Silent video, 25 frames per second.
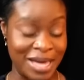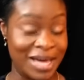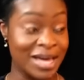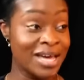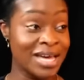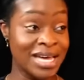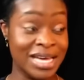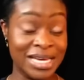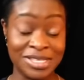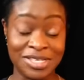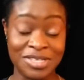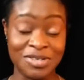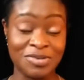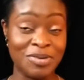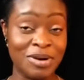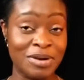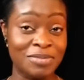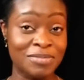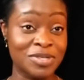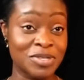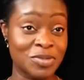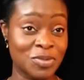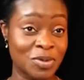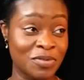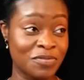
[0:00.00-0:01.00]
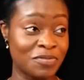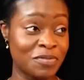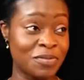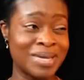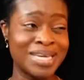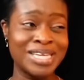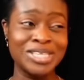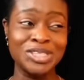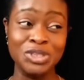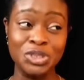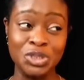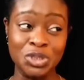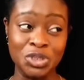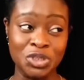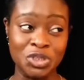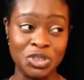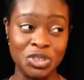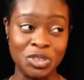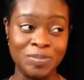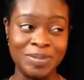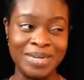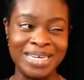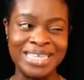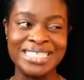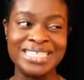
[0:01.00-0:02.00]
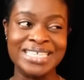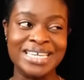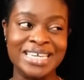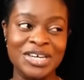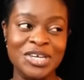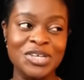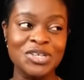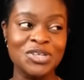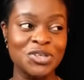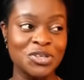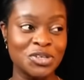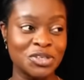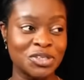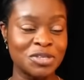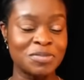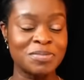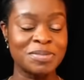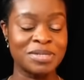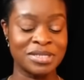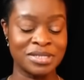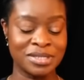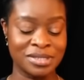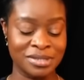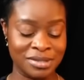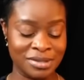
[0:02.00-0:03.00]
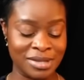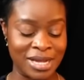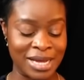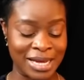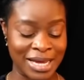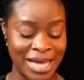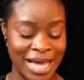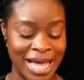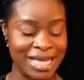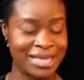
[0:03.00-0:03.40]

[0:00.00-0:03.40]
yeah, Instagram as well for me, and YouTube. I'd say YouTube is like